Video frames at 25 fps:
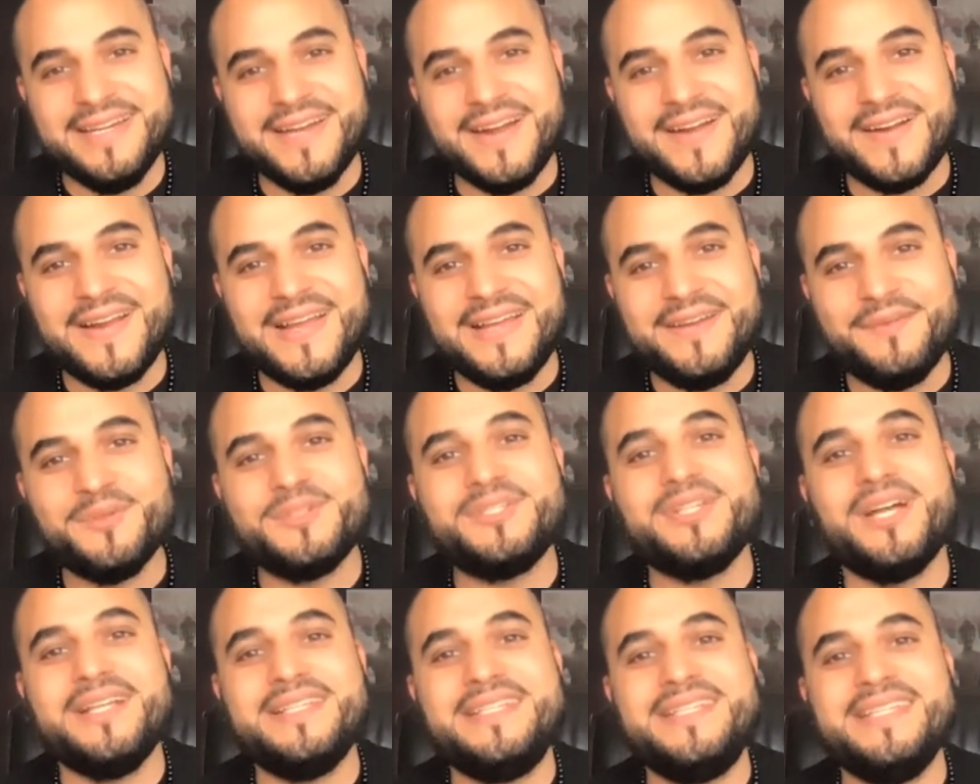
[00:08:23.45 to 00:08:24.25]
All right, we'll
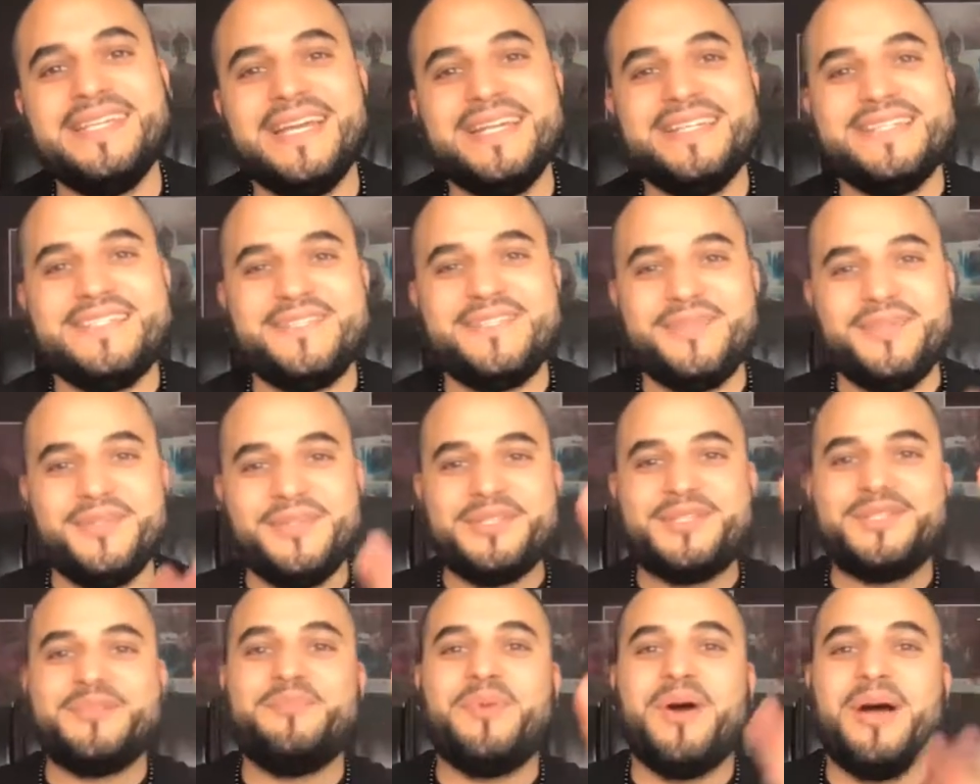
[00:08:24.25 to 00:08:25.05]
talk to you guys soon.
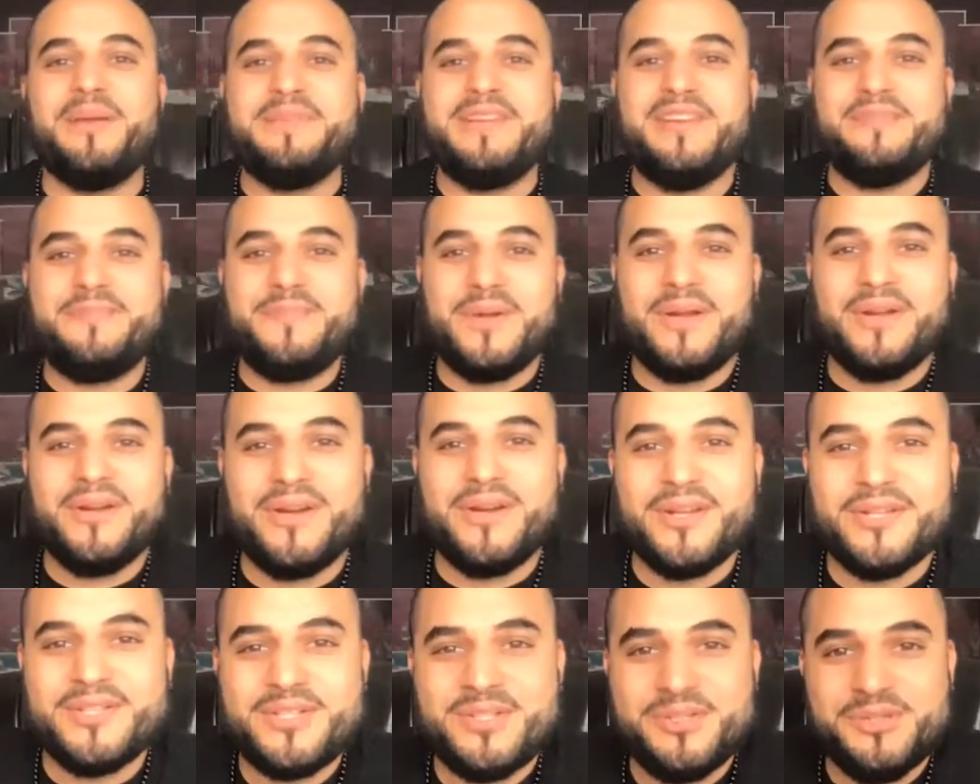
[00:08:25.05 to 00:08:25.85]
This is Bobby F.
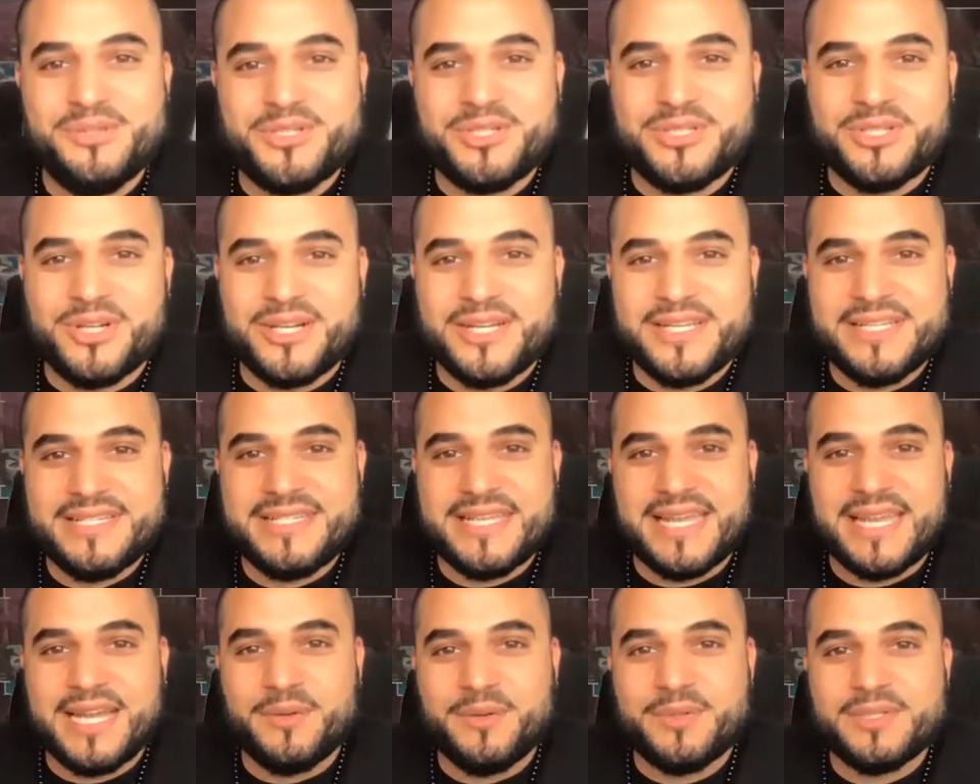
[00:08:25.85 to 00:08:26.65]
Parihar, Solution Artist,
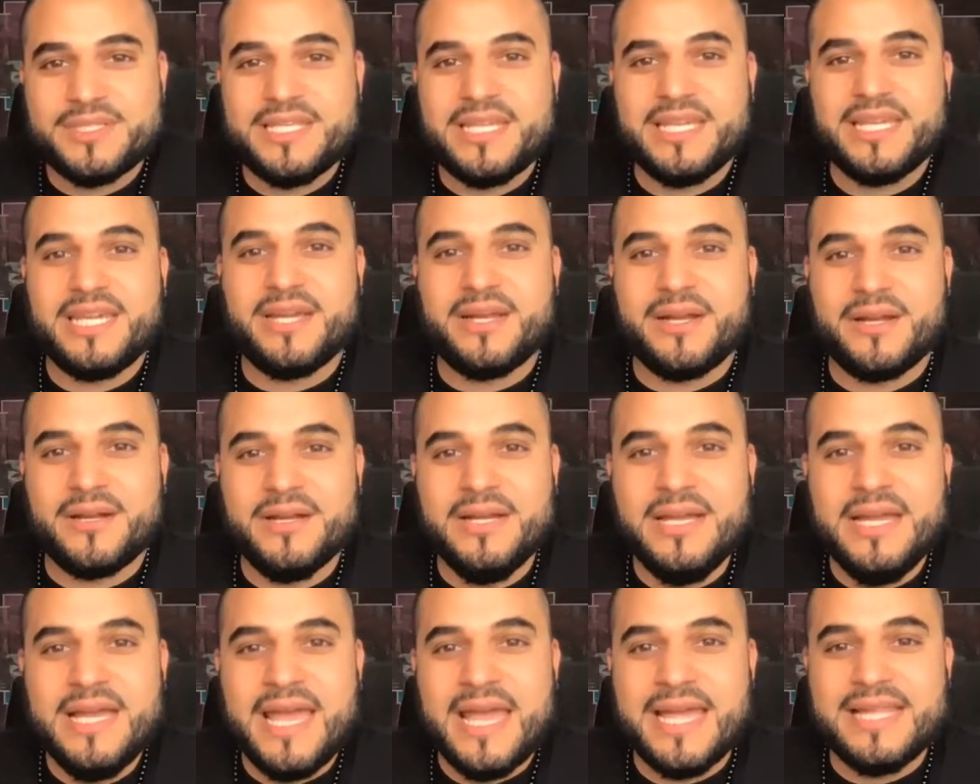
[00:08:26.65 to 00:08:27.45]
and I will take
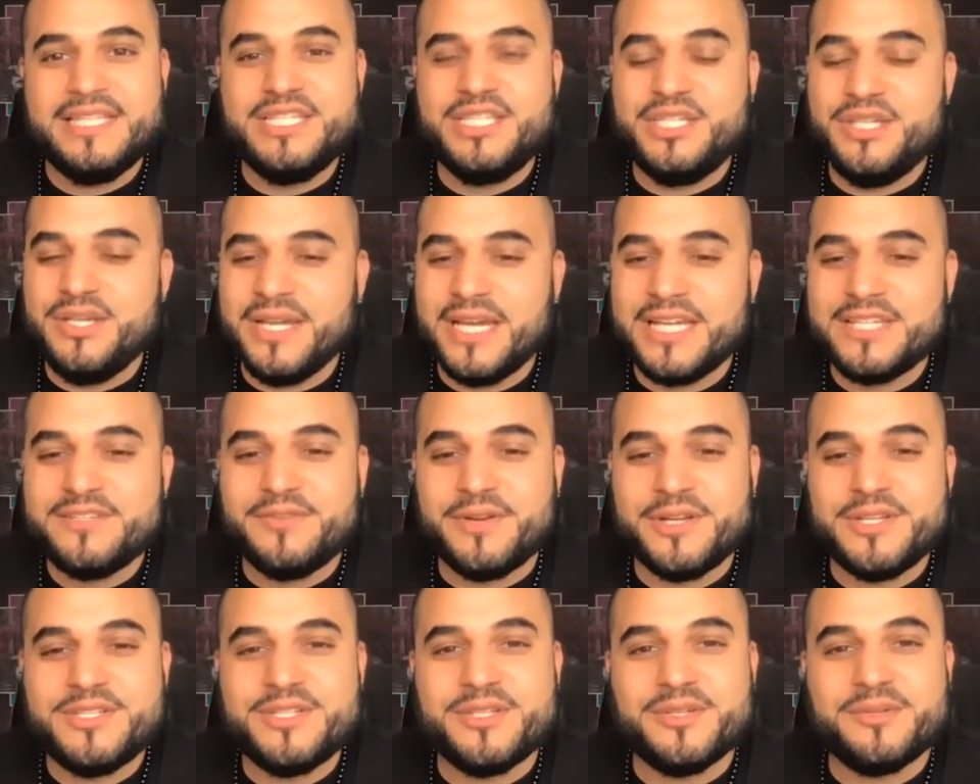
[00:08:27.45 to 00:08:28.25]
care and see you guys
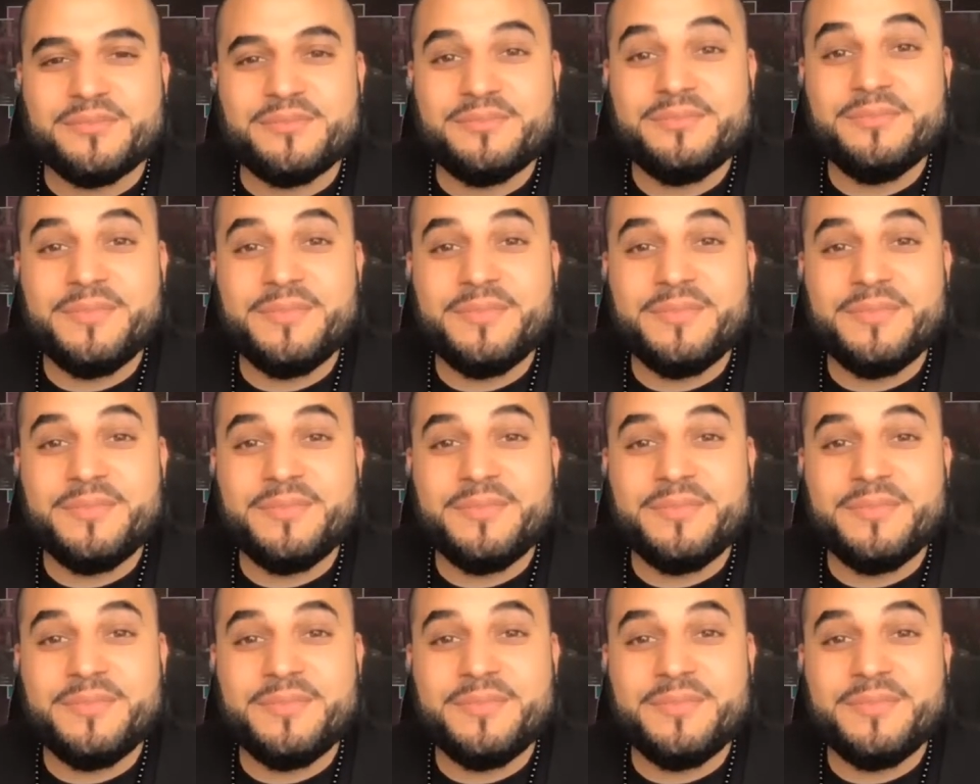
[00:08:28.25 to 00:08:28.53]
very soon.